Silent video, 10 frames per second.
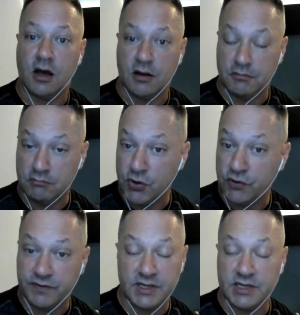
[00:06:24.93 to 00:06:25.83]

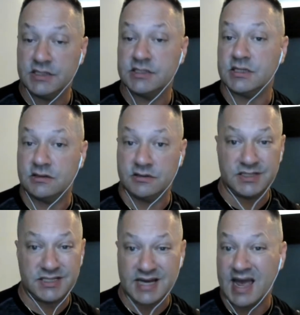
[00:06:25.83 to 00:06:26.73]
movies and
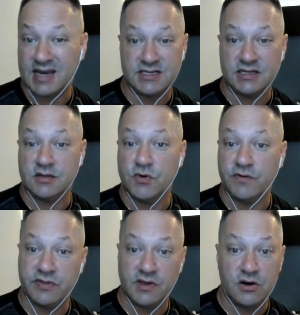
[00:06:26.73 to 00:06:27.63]
snacks at the
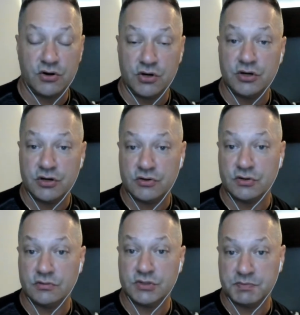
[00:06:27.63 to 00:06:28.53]
movie theater, and
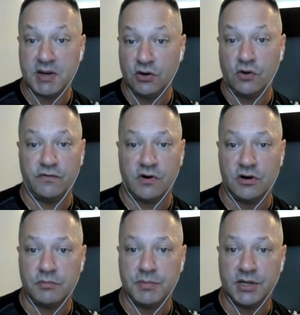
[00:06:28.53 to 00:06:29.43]
you're spending over
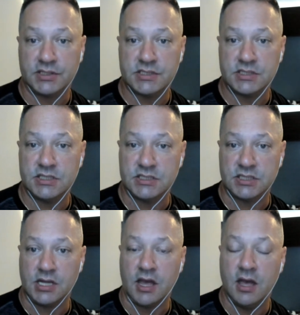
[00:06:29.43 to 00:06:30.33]
$100
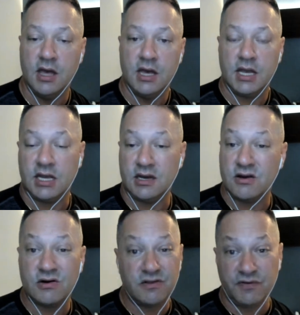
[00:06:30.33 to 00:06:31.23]
easily. And
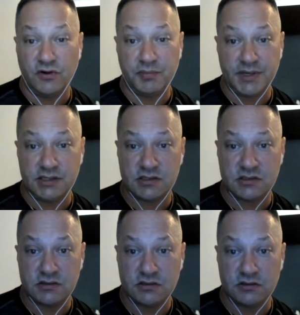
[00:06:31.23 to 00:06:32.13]
here in the
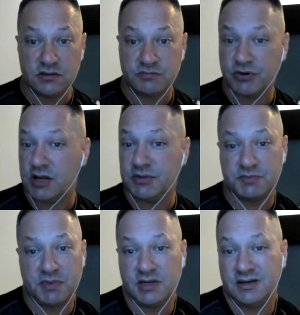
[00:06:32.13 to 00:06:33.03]
Philippines, you're probably
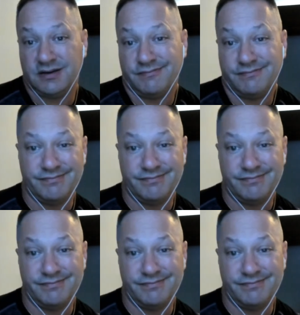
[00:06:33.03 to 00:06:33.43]
spending